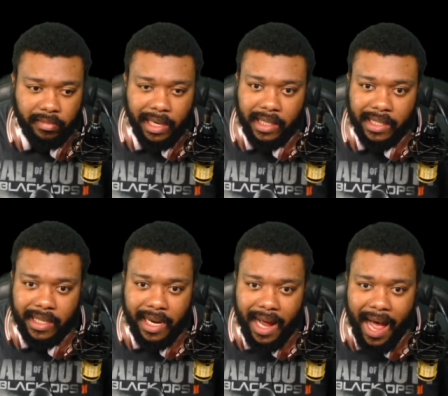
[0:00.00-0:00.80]
just
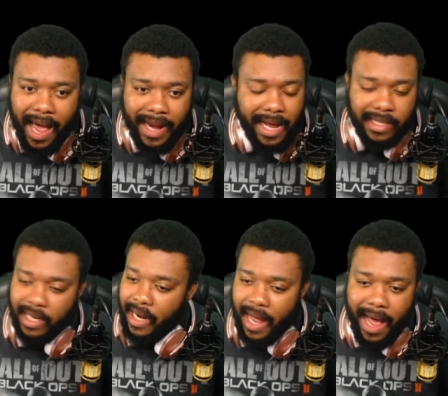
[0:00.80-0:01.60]
said hi, and I
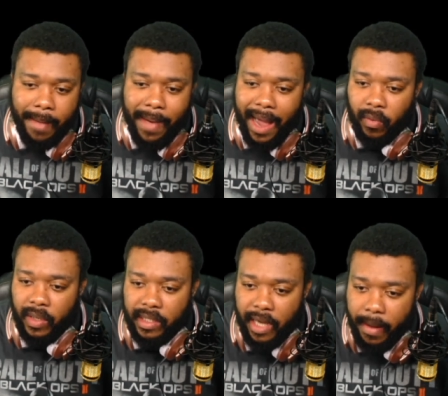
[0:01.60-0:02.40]
said hi back,
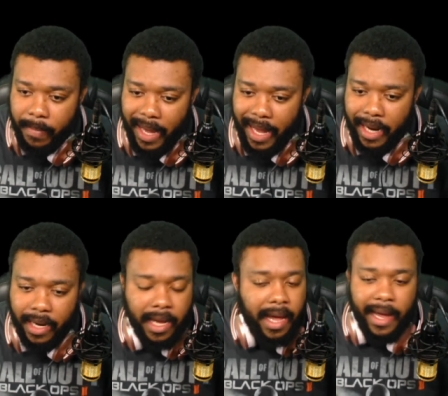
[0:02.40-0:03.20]
what's up, man,
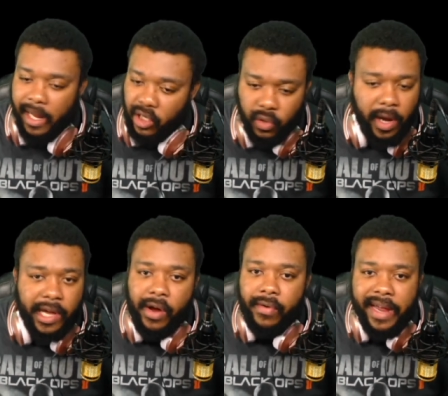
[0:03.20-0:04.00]
enjoy
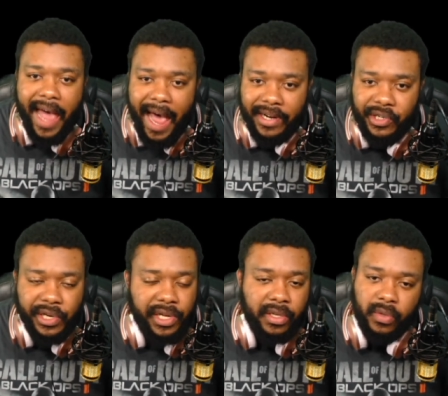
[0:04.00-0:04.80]
your
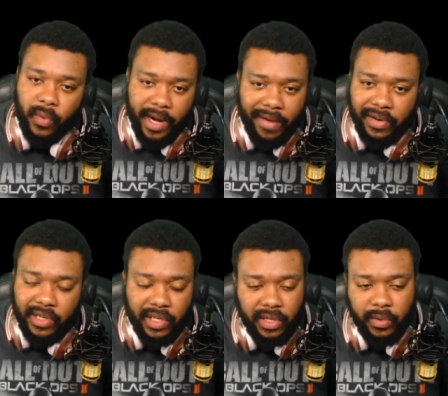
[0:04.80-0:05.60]
reactions, whatever
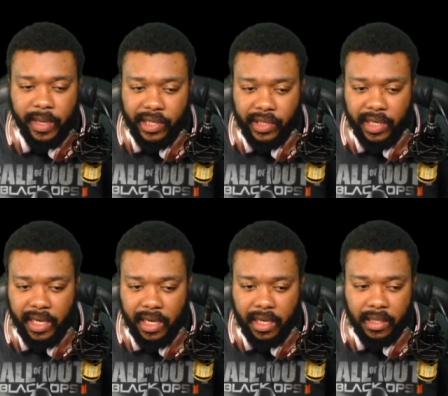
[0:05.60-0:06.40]
the situation
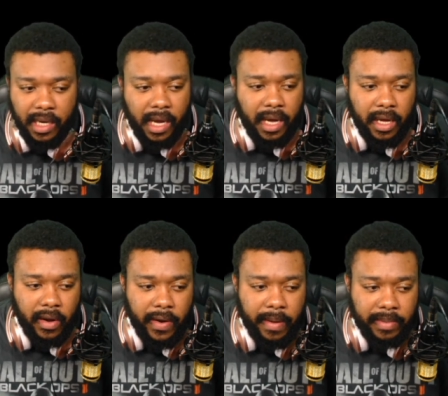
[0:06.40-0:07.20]
is,
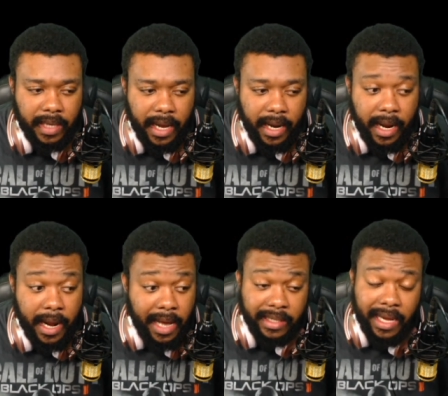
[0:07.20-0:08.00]
you know what I'm saying?
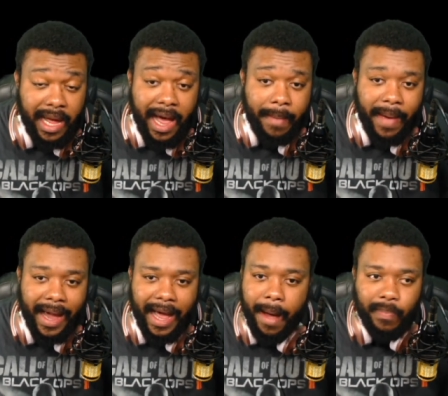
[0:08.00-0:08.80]
And I say hi
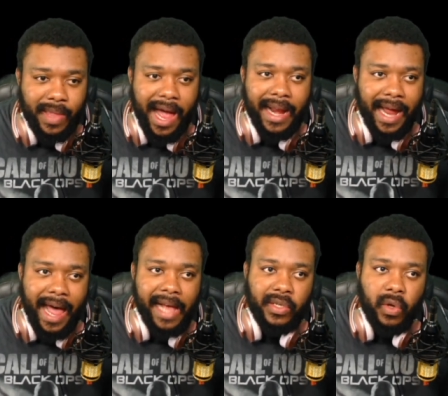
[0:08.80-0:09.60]
back. I'm not an
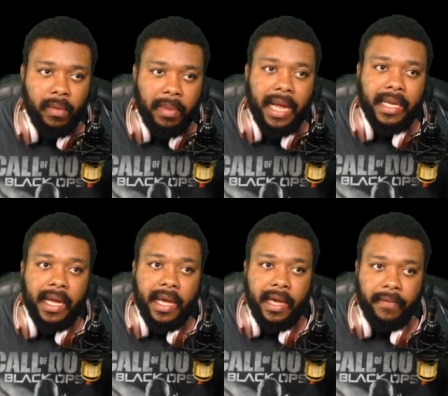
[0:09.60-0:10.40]
asshole, but
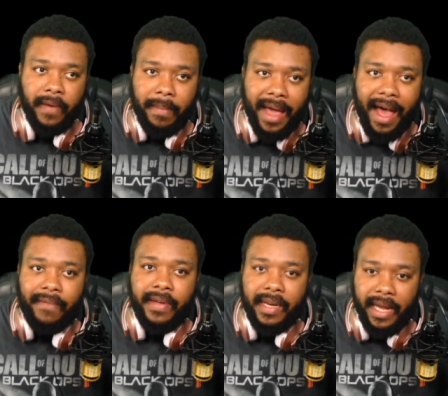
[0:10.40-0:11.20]
if I'm
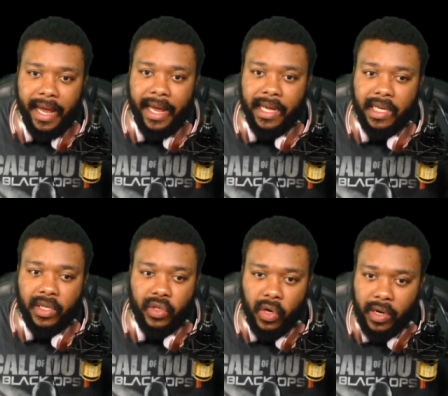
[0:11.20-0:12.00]
having a
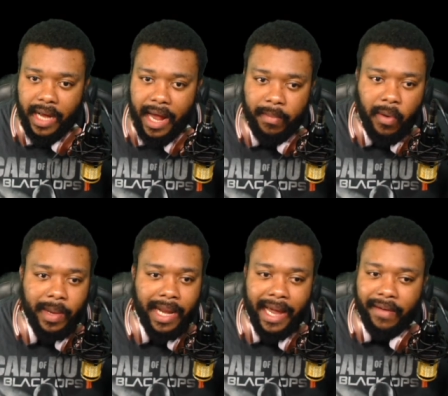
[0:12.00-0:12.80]
certain kind of
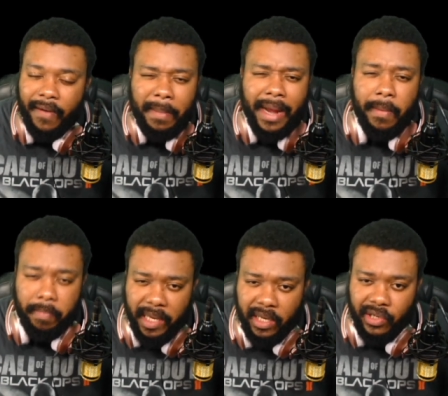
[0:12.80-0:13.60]
moment, like if I'm at the
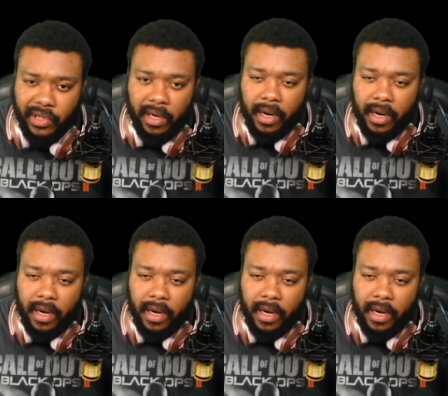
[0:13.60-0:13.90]
beach